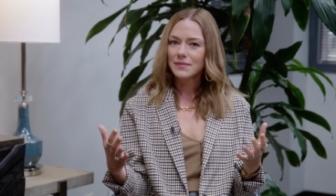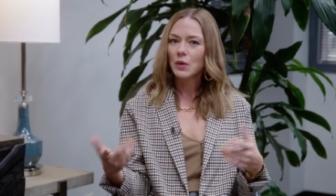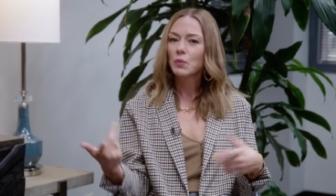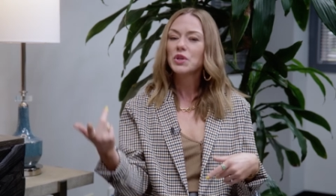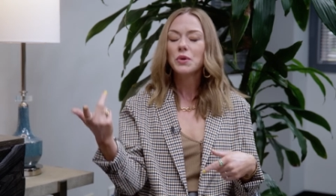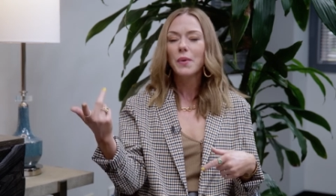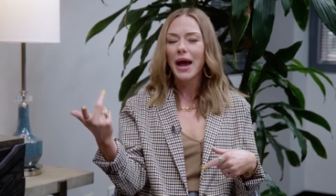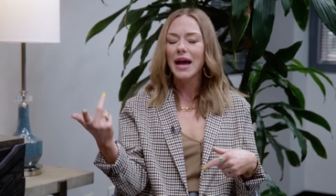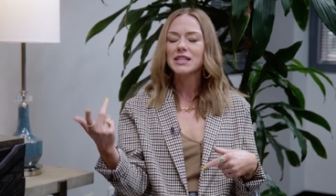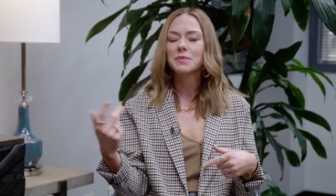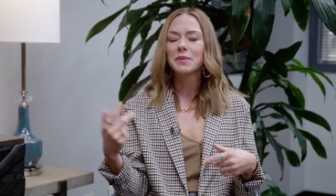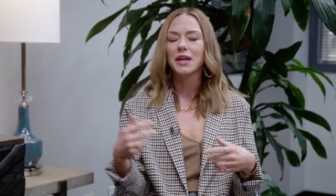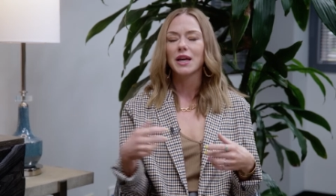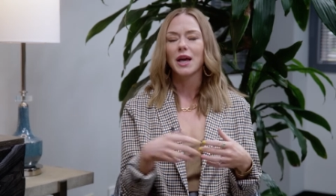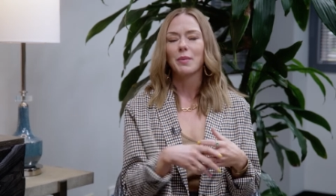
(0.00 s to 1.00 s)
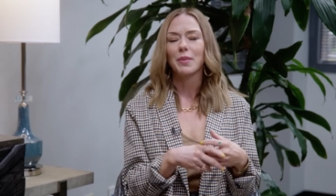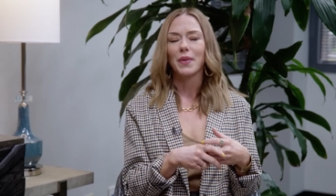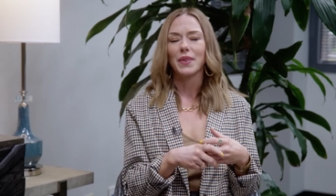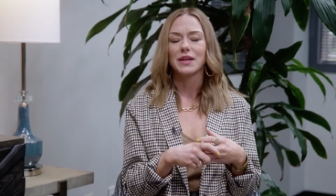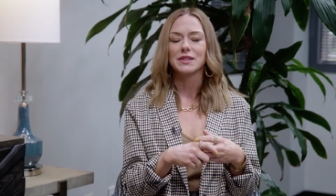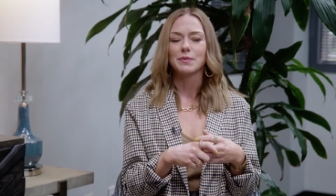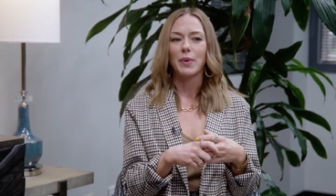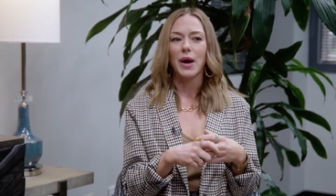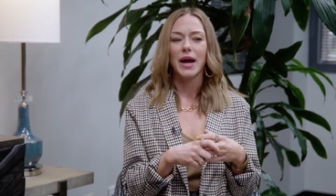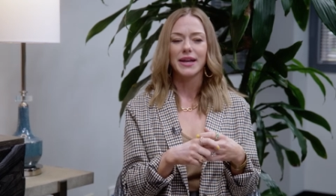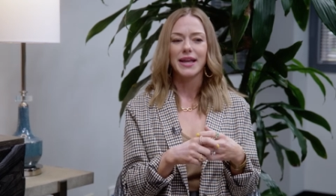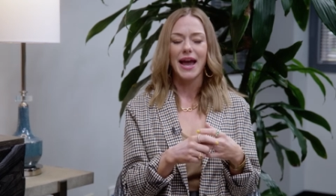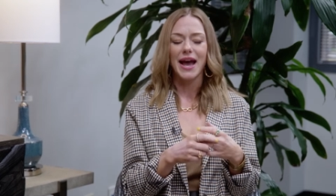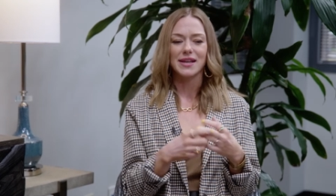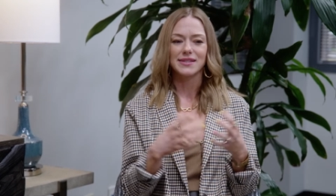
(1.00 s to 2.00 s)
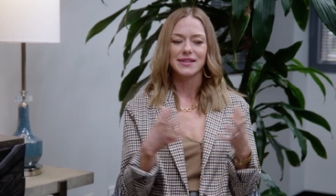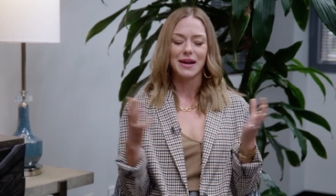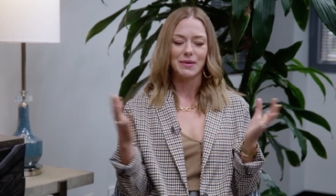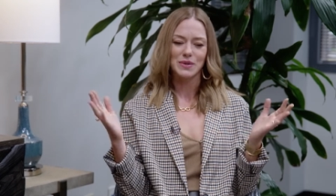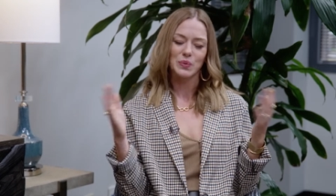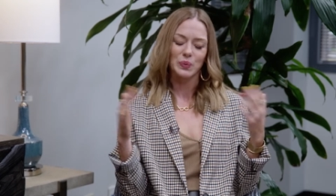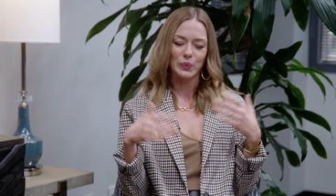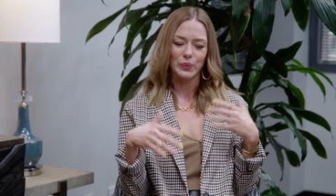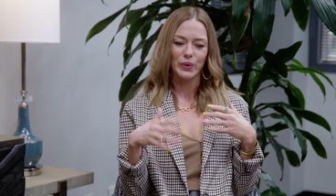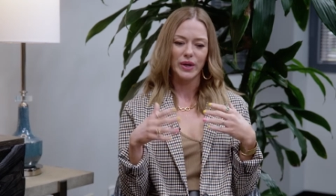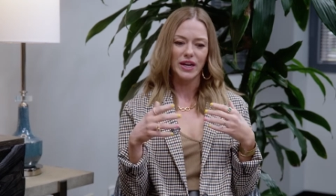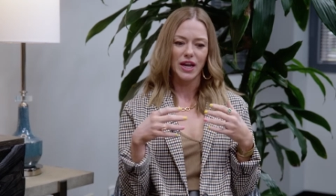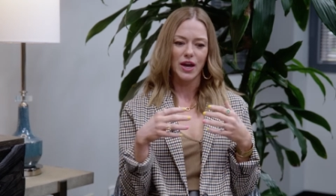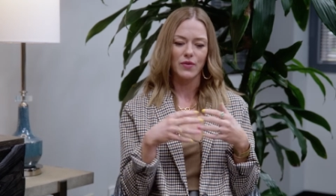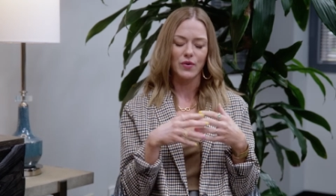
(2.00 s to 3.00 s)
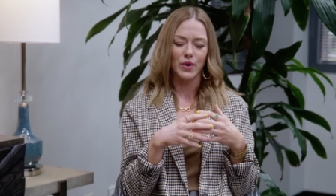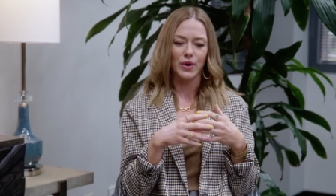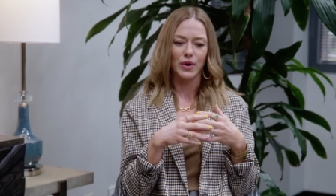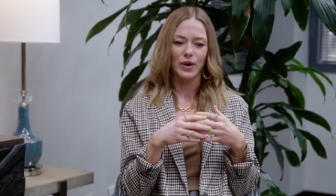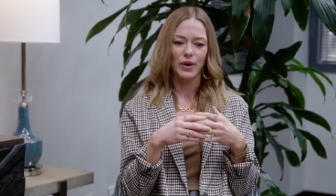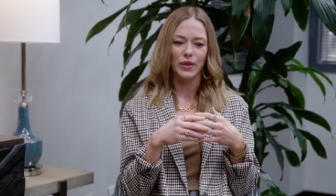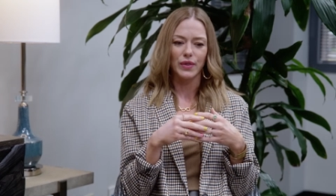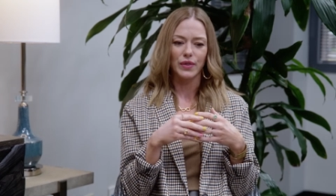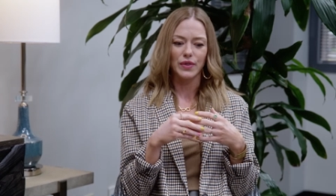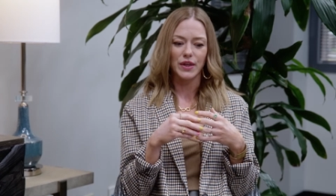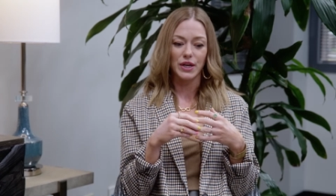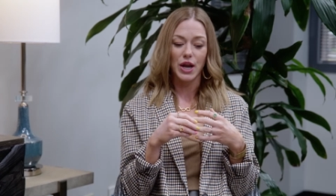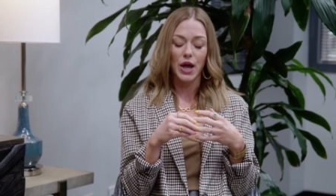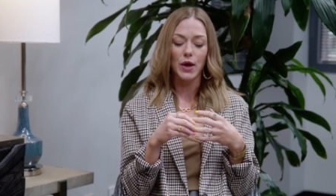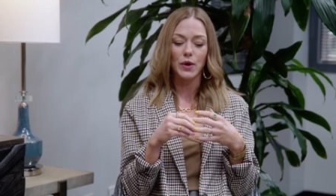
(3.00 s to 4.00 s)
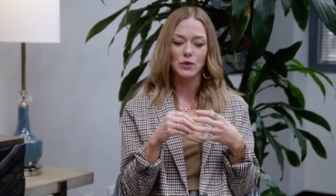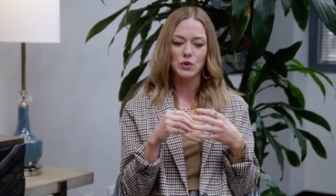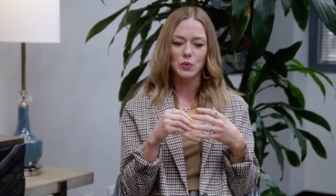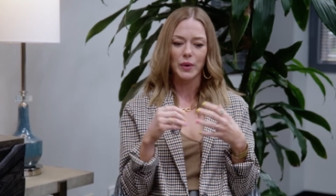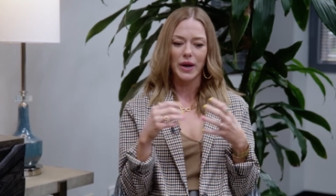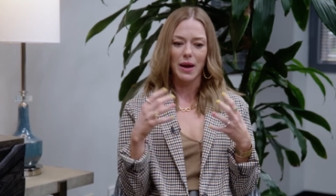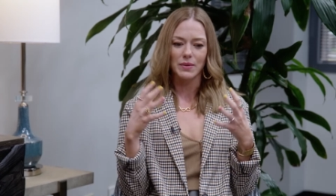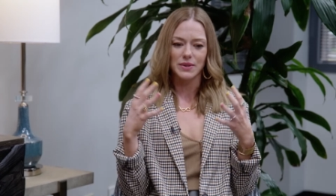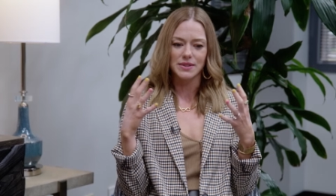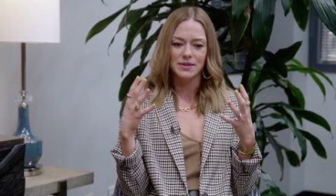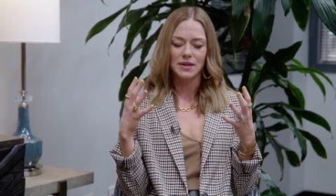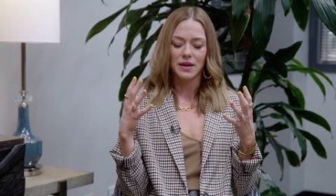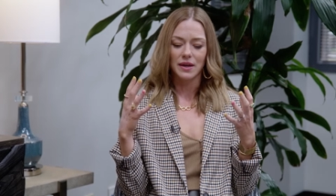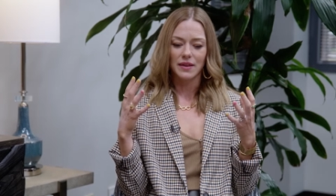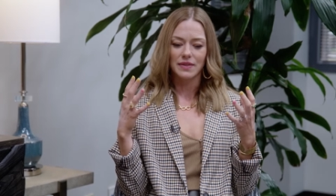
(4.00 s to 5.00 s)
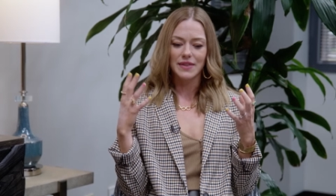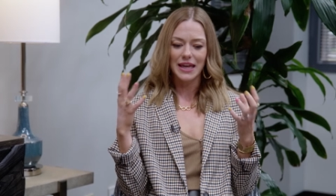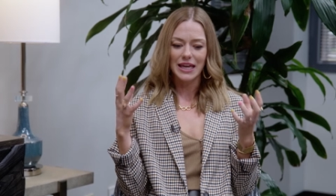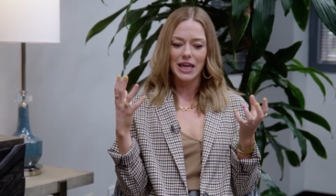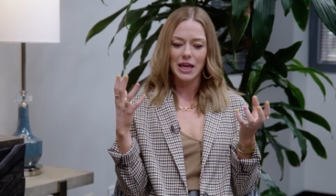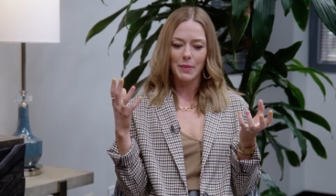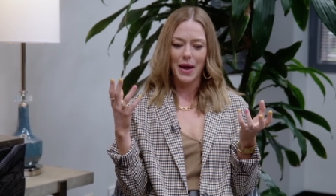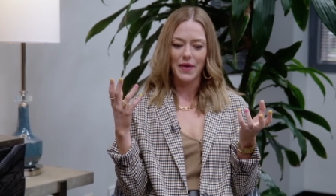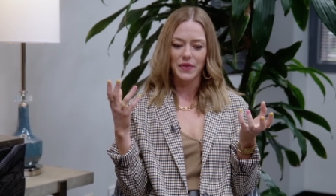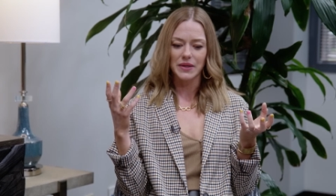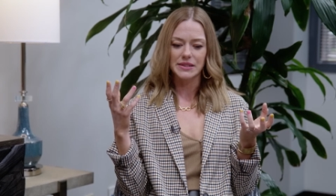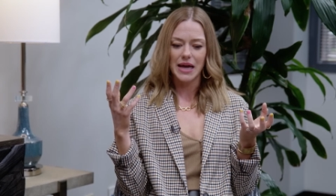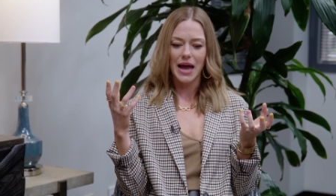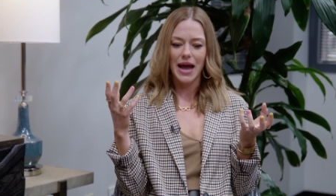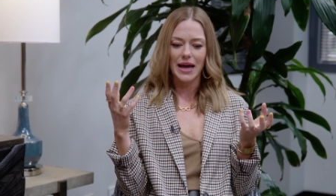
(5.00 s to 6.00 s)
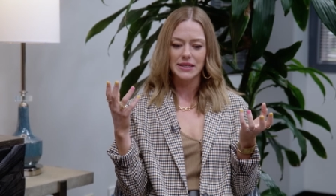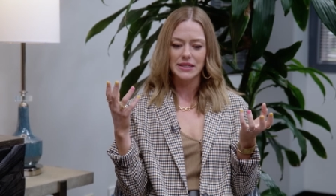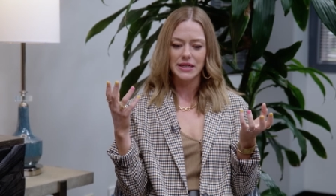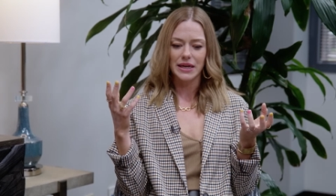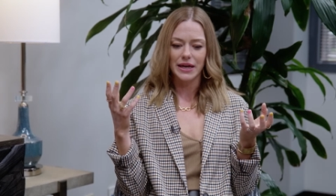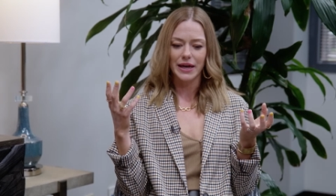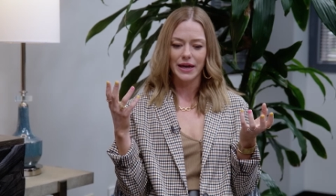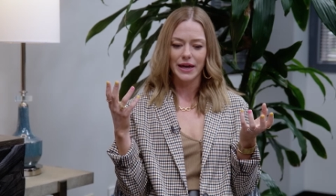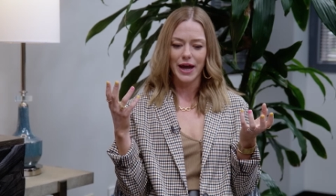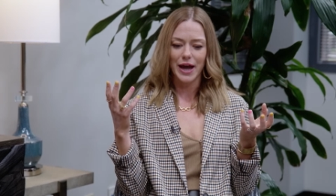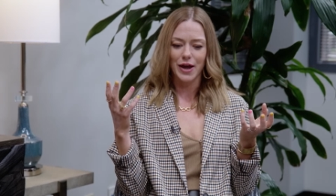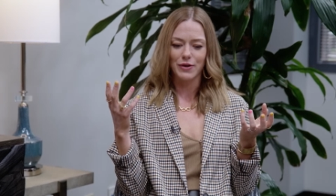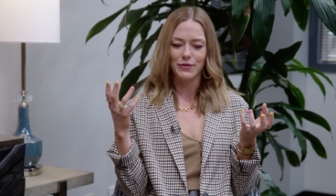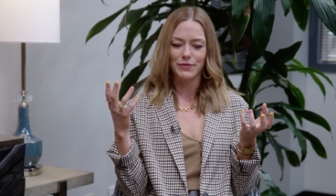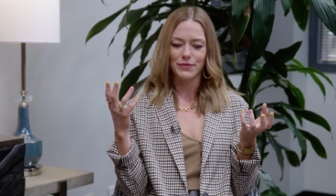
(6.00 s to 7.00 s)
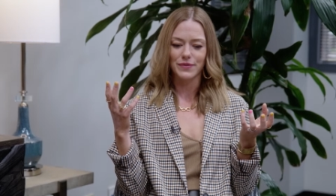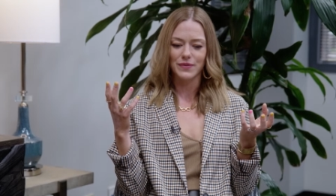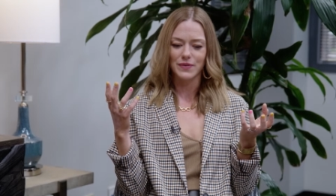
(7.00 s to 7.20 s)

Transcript: When you asked me to come on this podcast, and I was reading over the notes when I was thinking about this idea of